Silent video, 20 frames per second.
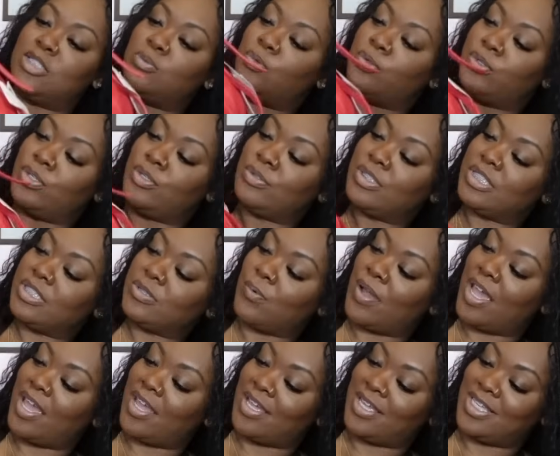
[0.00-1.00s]
is real
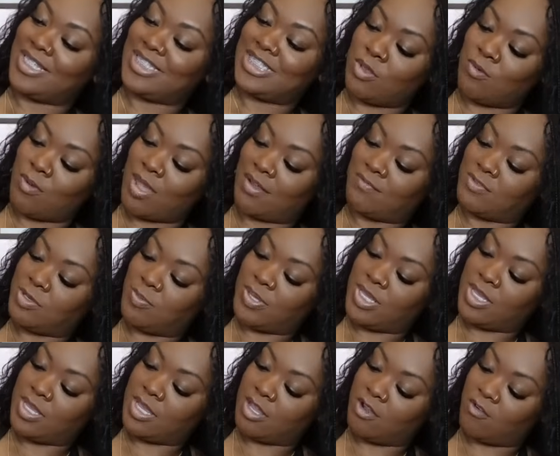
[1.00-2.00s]
suede. You have to
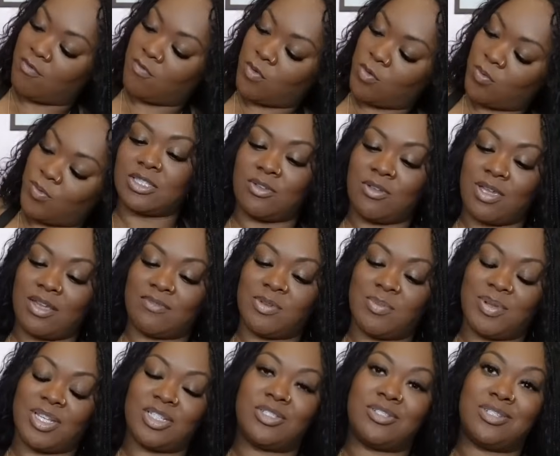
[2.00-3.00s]
be careful. So you have to
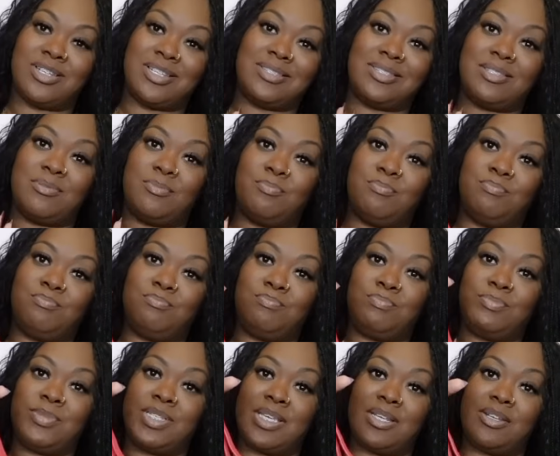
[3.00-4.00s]
make sure that the
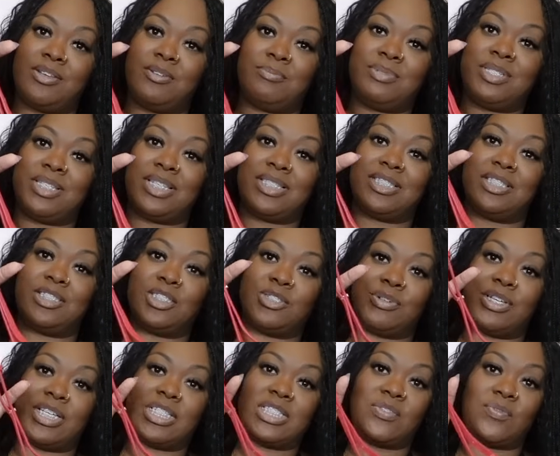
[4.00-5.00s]
denim doesn't
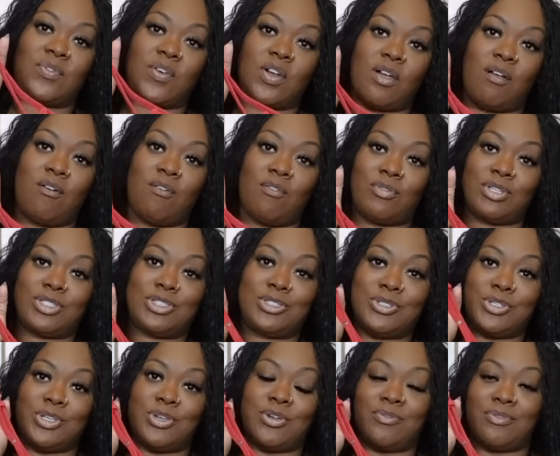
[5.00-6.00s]
transfer
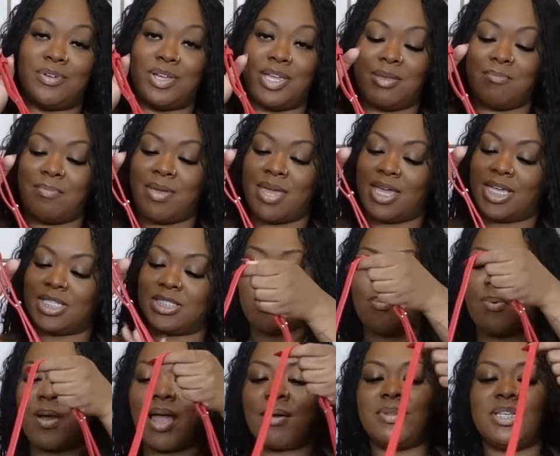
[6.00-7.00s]
onto your red bag. You
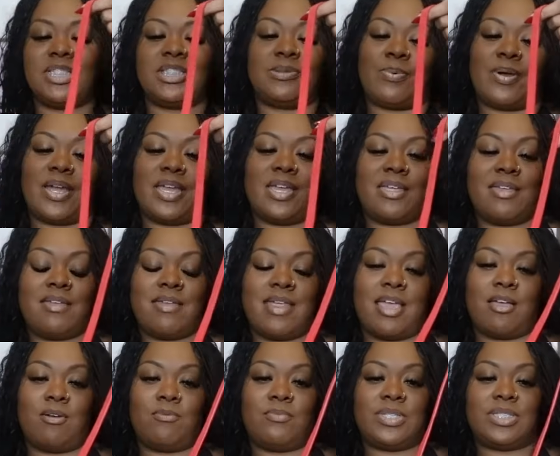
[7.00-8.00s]
could probably spray it
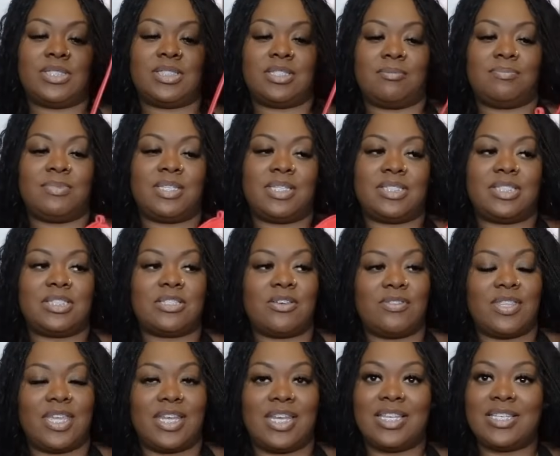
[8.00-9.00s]
down with something so
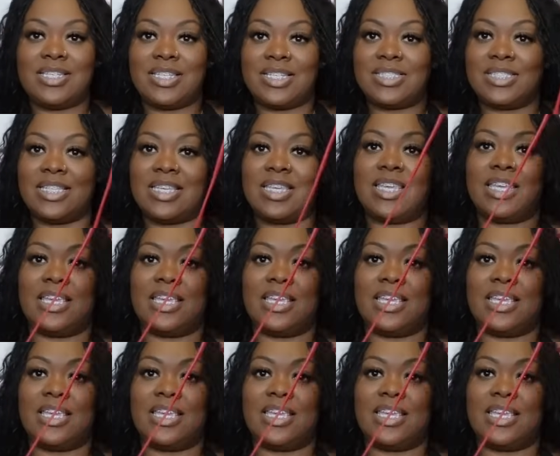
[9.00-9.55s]
that it doesn't